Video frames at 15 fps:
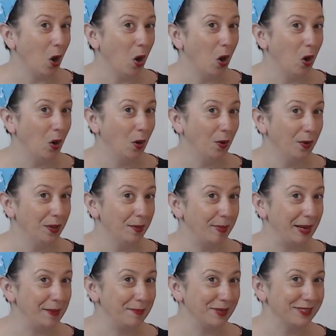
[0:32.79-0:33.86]
on the
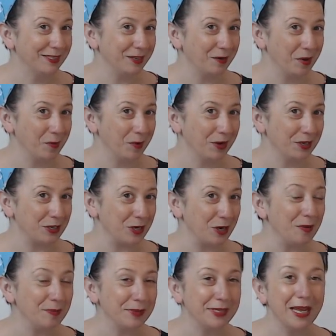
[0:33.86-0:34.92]
Pink Bus Sewing
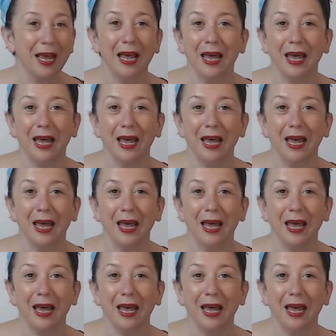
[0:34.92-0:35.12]
Workshops,